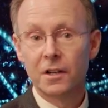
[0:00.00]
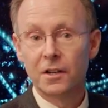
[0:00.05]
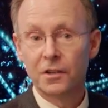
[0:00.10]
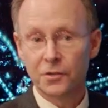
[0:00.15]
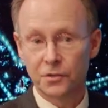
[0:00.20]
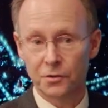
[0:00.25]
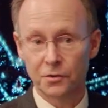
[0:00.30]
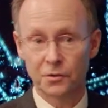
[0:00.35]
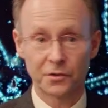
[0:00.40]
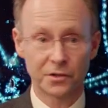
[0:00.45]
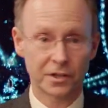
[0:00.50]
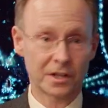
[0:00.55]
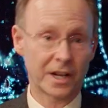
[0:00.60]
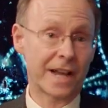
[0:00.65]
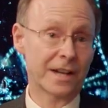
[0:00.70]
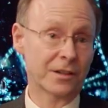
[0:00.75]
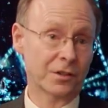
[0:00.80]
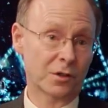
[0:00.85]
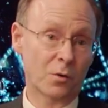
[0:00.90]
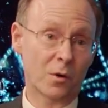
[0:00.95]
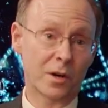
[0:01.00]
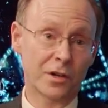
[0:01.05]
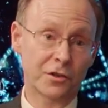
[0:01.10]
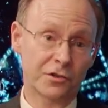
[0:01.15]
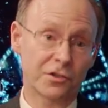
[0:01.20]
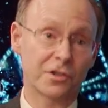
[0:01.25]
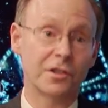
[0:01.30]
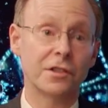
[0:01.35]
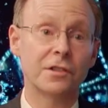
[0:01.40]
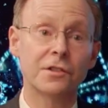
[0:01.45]
Students can ask
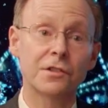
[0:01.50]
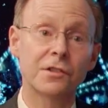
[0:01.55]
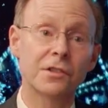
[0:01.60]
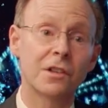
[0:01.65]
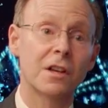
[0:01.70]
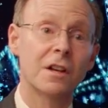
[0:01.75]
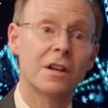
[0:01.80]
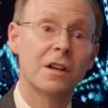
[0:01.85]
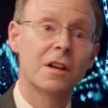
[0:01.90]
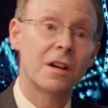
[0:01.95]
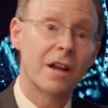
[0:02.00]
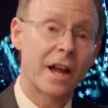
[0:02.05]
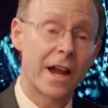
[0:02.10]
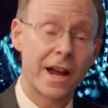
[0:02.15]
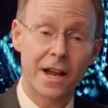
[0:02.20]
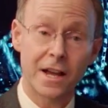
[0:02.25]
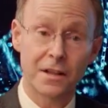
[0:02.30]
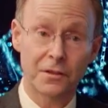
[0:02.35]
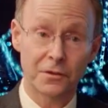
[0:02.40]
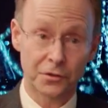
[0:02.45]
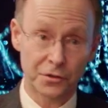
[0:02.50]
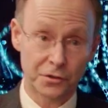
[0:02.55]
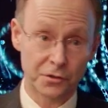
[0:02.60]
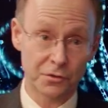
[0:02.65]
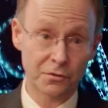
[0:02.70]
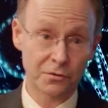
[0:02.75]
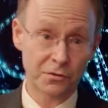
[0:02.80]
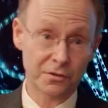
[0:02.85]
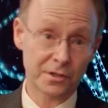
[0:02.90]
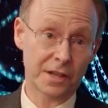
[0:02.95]
questions, and the
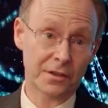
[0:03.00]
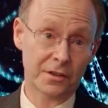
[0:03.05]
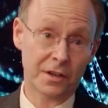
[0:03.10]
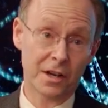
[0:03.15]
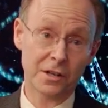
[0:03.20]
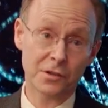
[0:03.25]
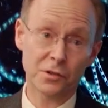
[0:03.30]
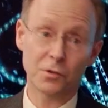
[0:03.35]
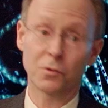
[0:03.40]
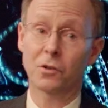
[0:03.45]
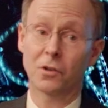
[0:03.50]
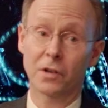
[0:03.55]
students at the high school